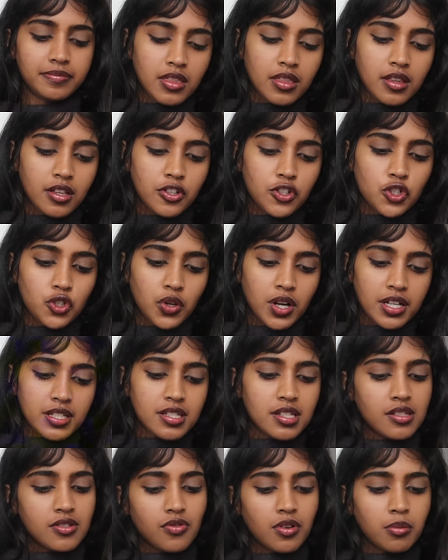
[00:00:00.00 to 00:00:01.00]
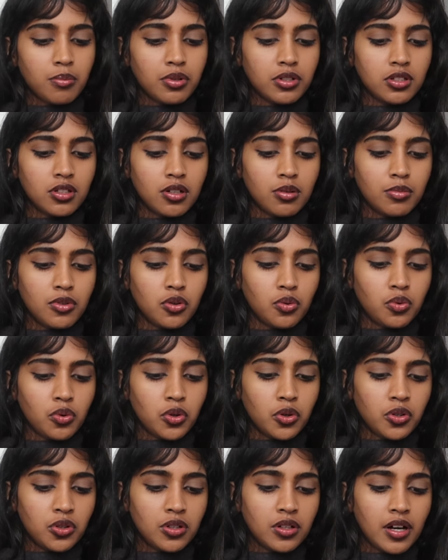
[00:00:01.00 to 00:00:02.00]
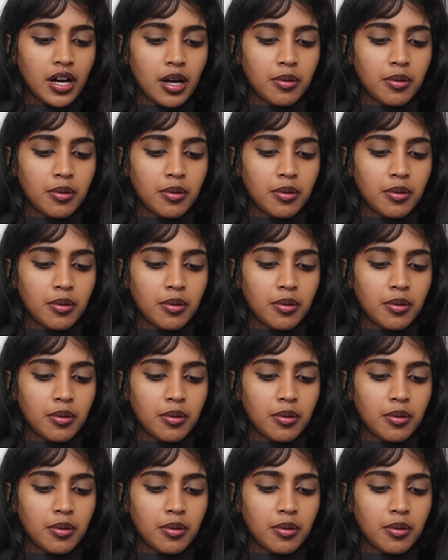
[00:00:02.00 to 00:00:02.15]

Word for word: The dress is from Paloma Wool.